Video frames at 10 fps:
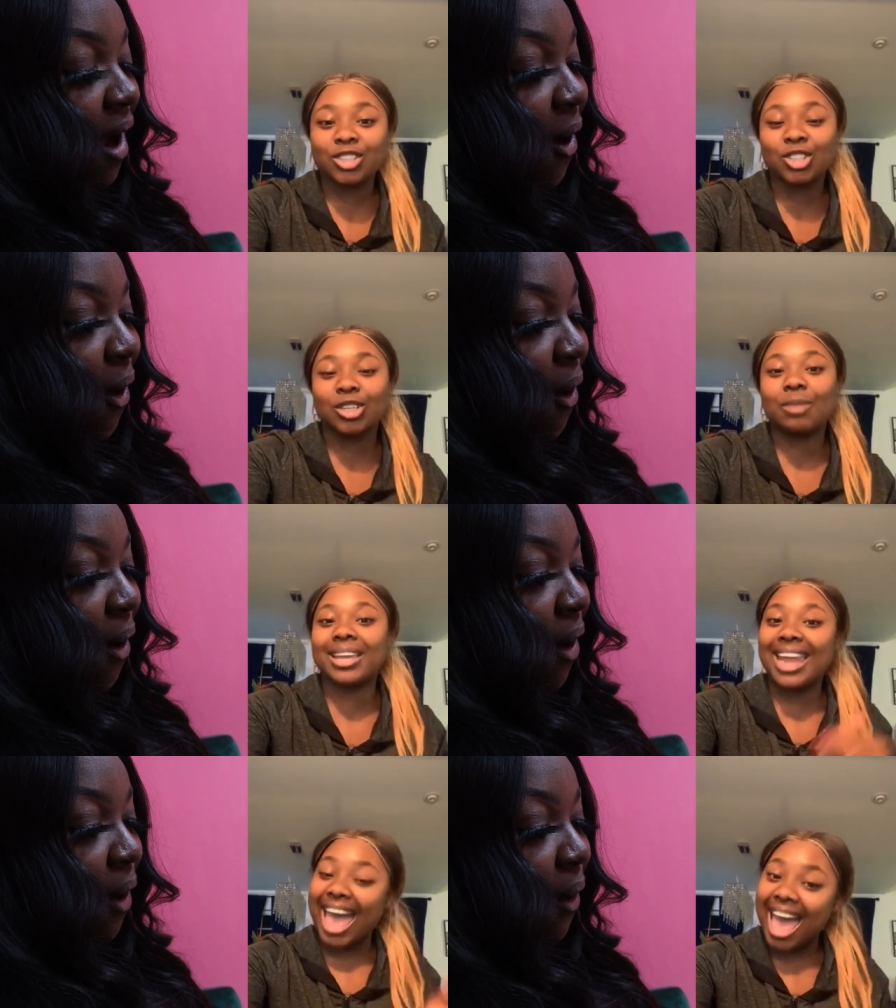
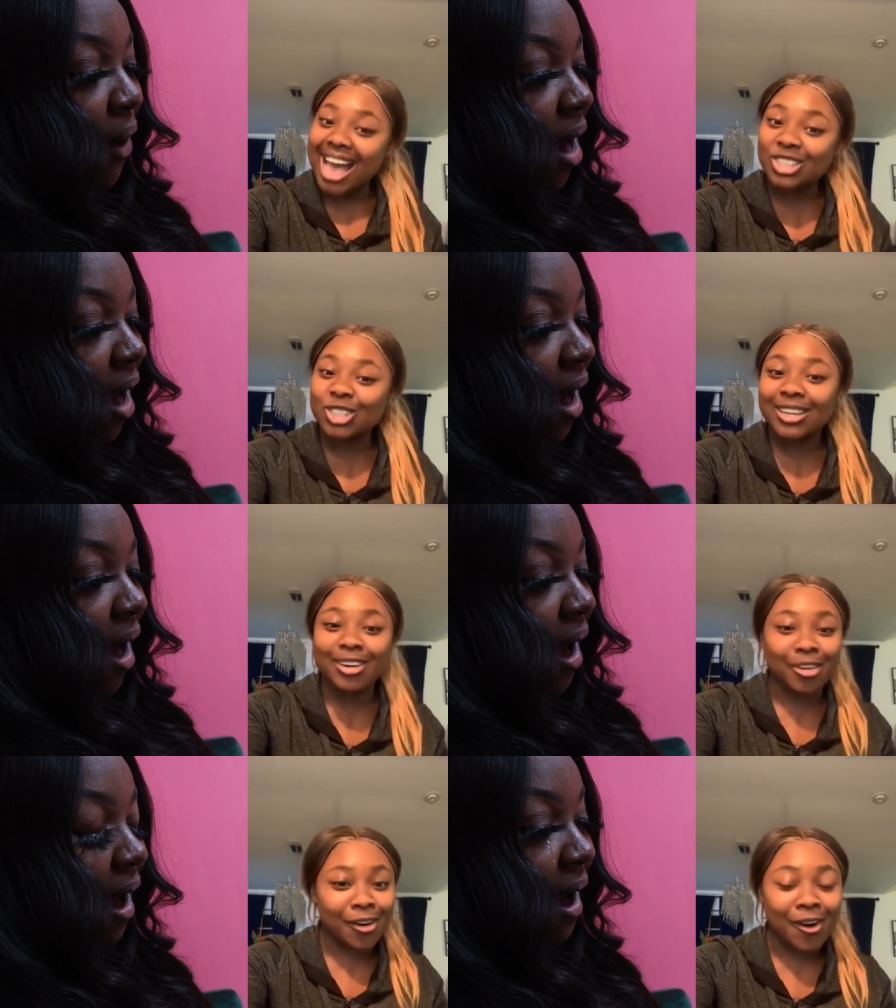Oh. And Ashley,
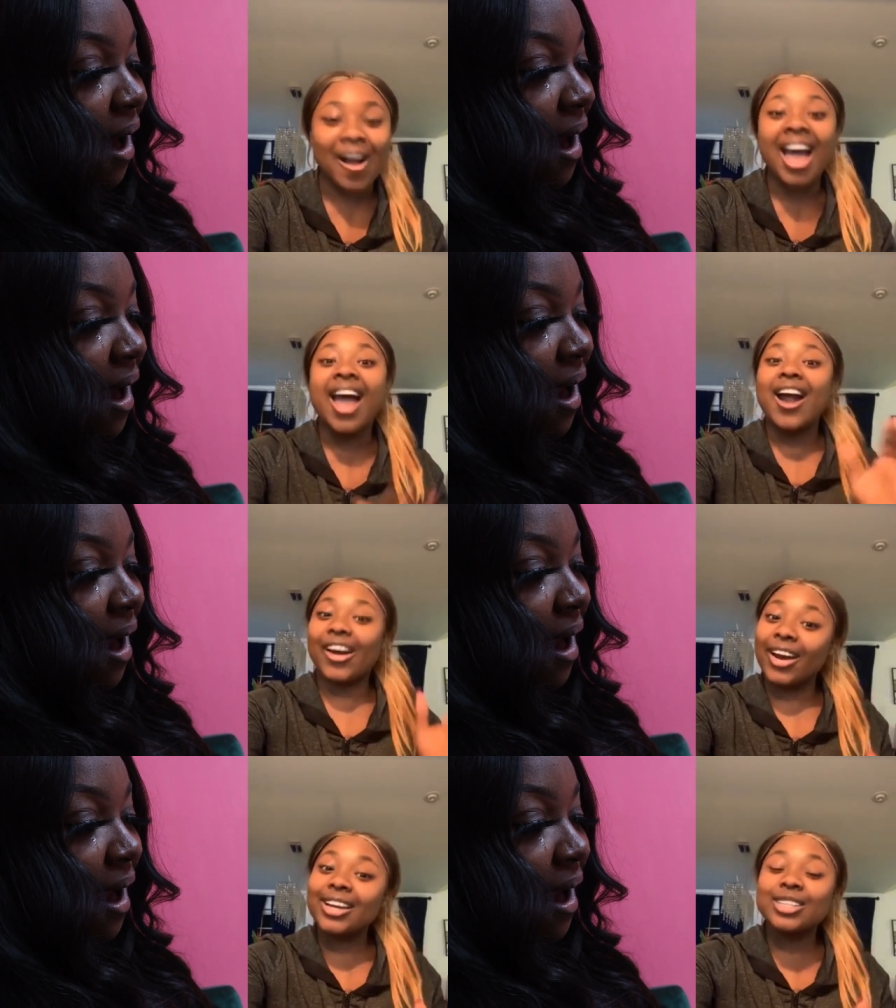girl,
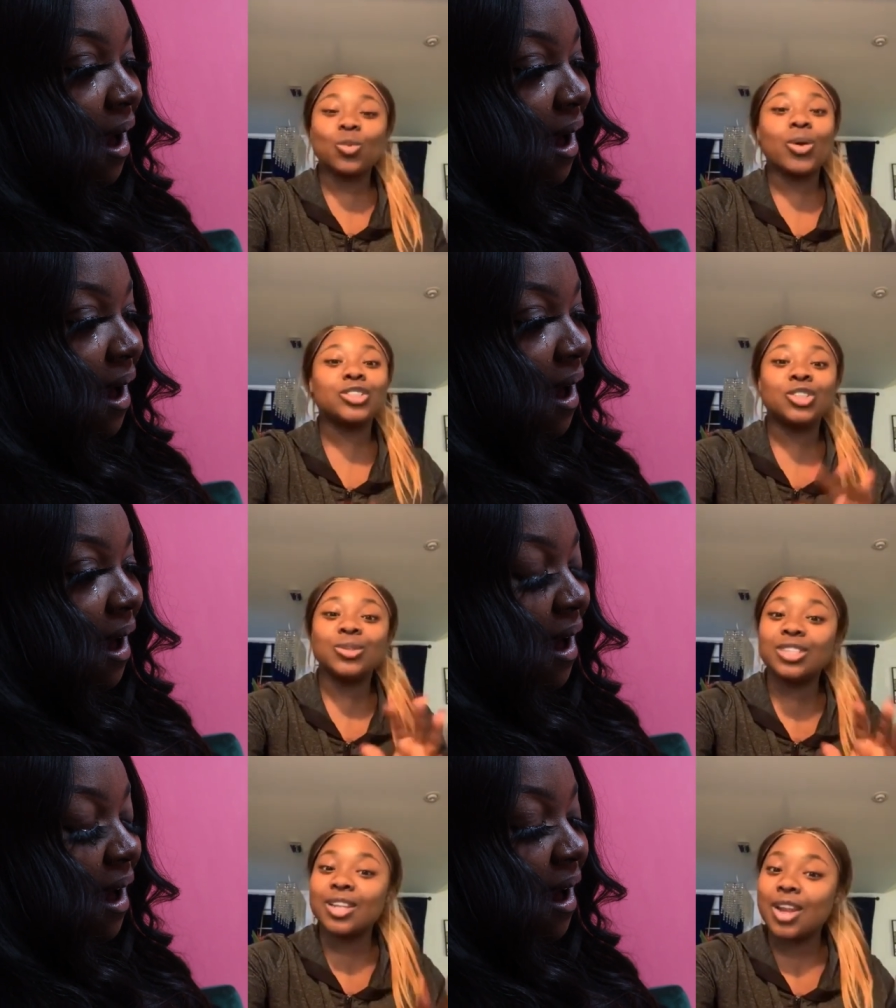Ernest wants you to